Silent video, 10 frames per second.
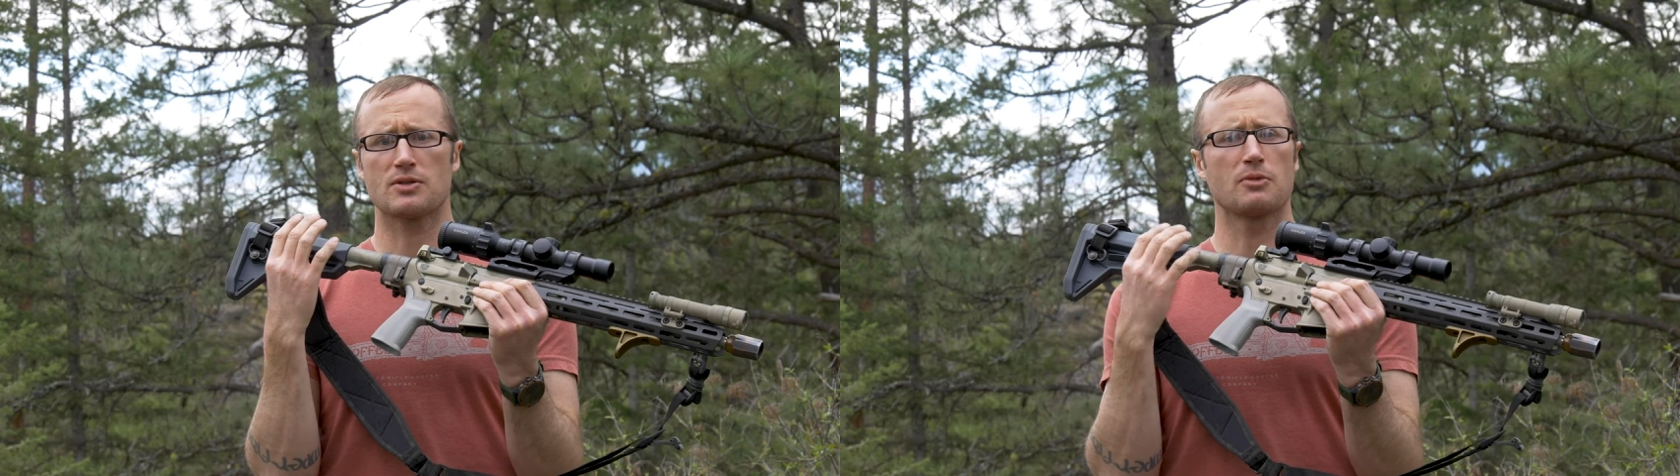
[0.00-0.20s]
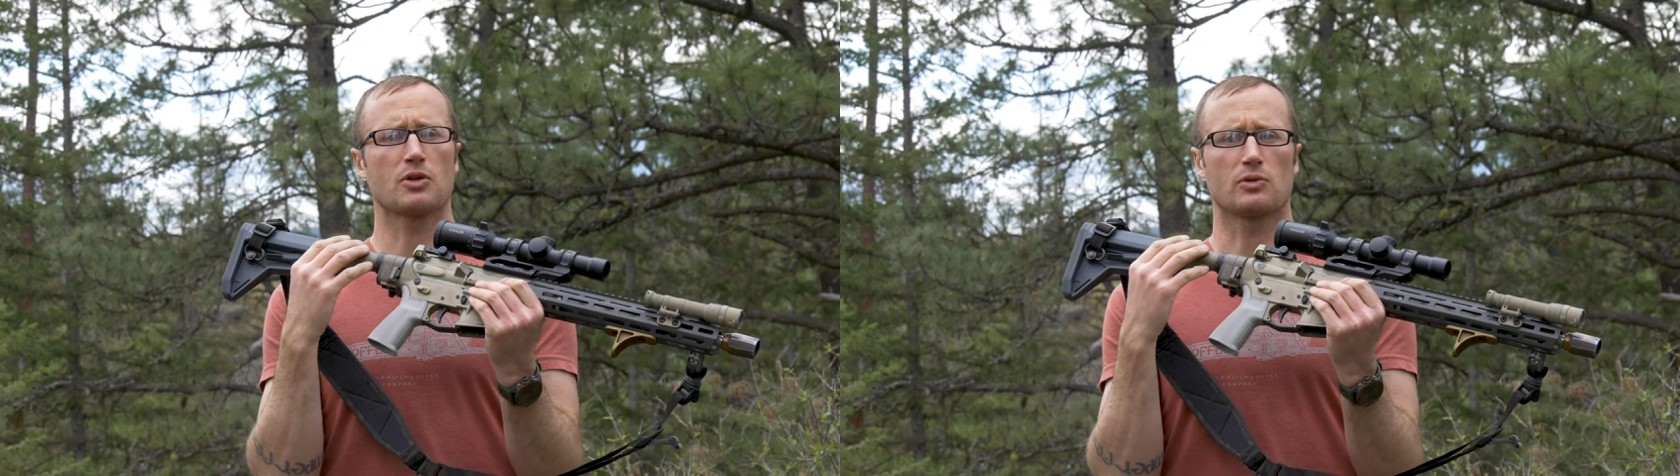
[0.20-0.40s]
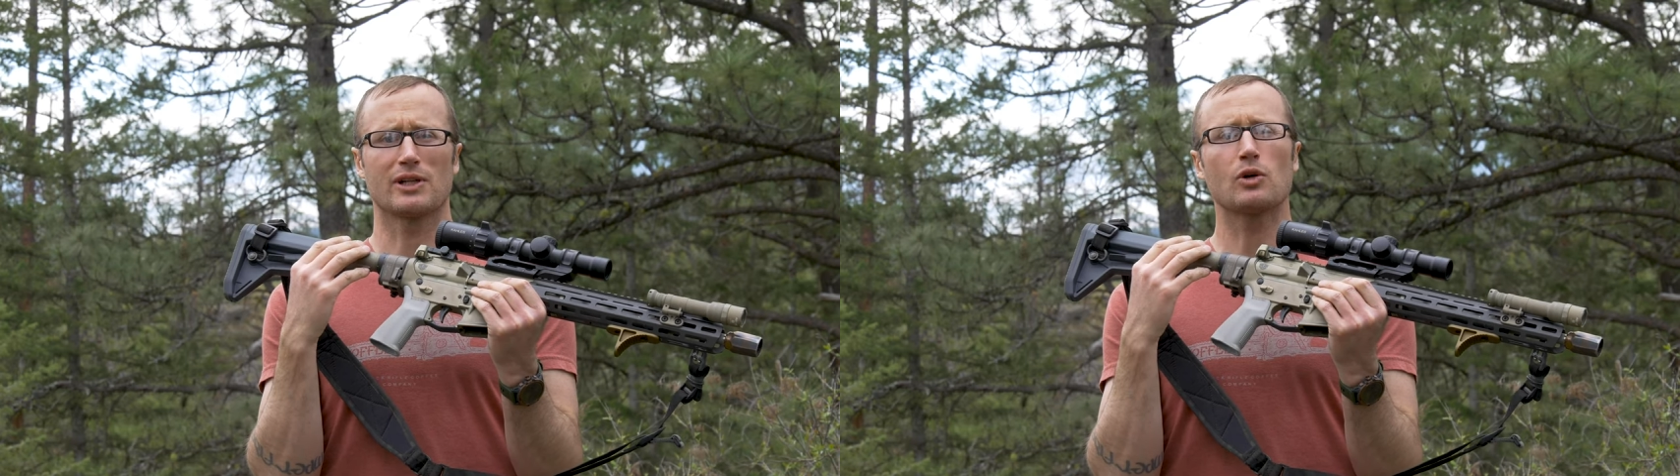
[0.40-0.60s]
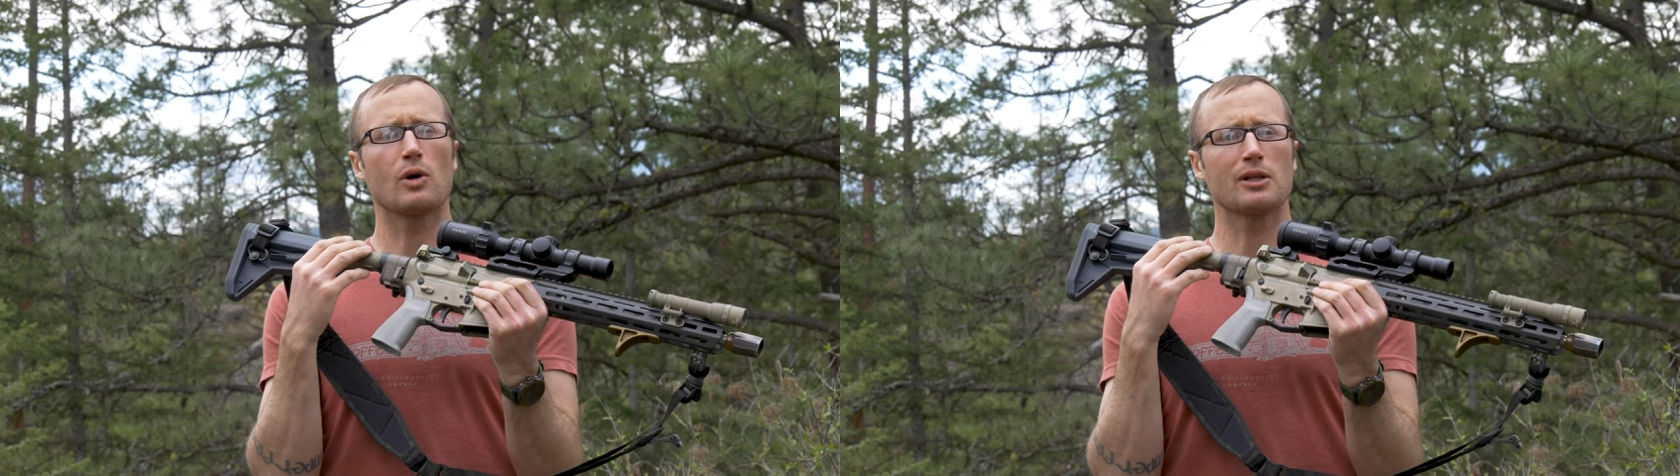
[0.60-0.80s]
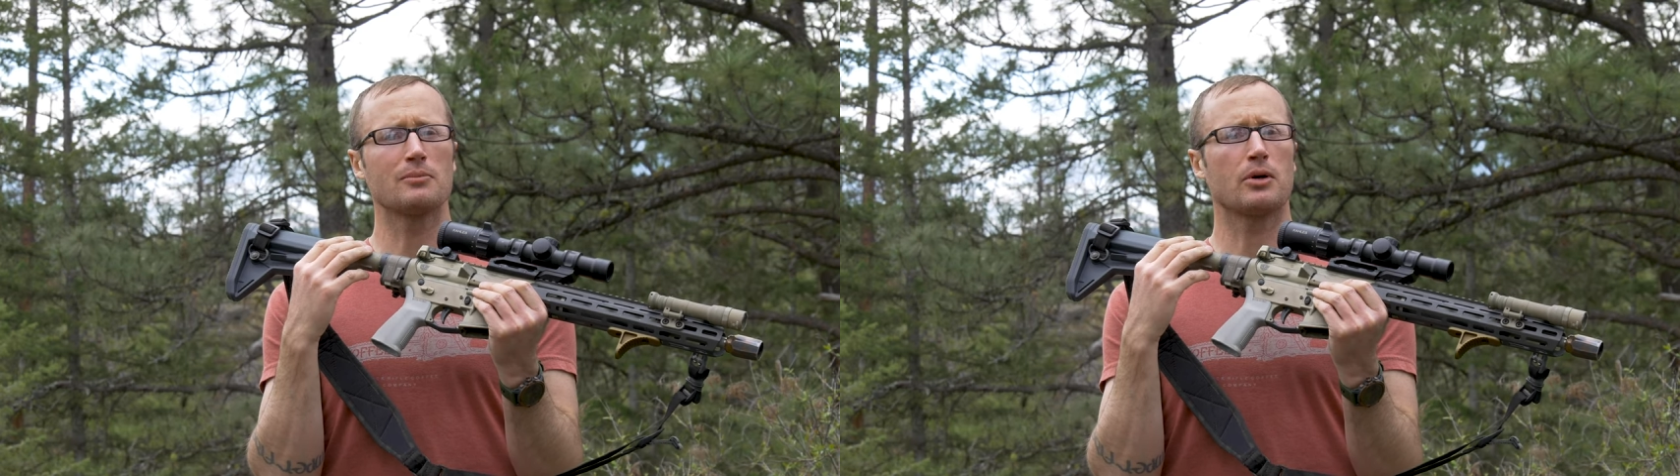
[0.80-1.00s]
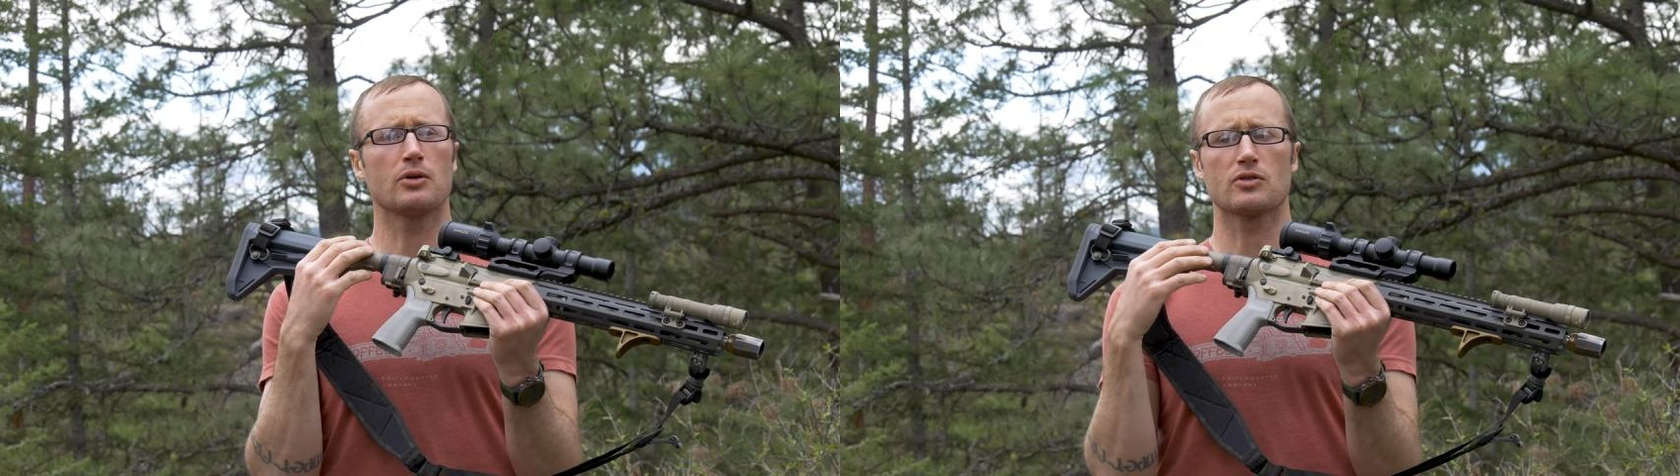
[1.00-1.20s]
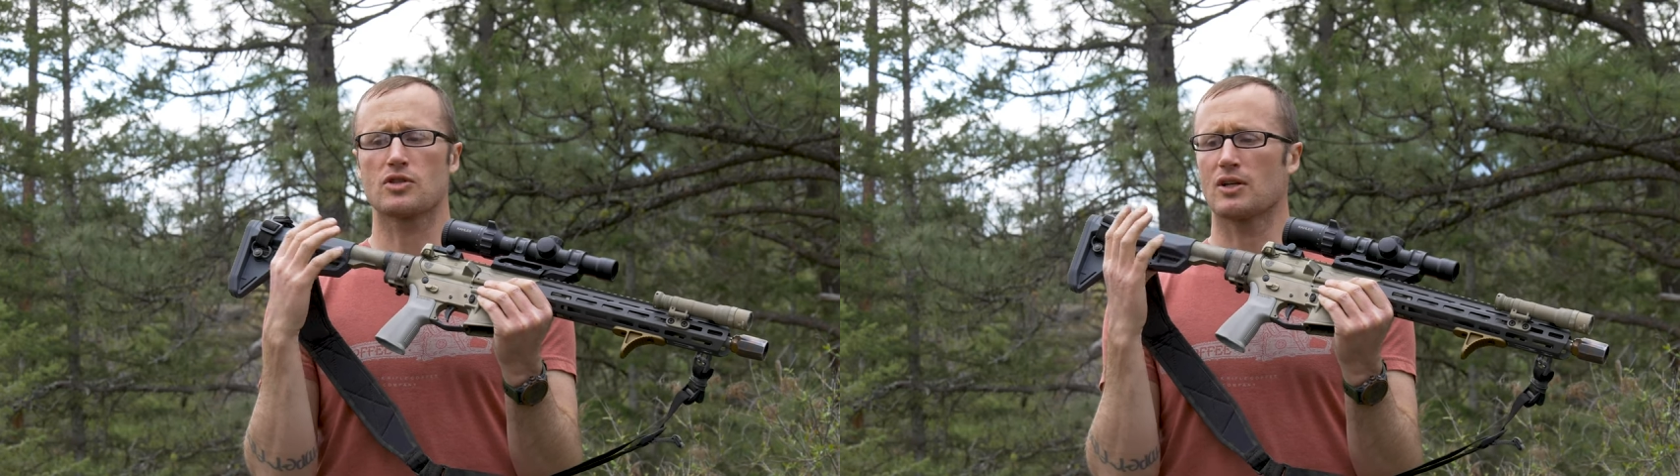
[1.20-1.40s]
smoother recoil impulse,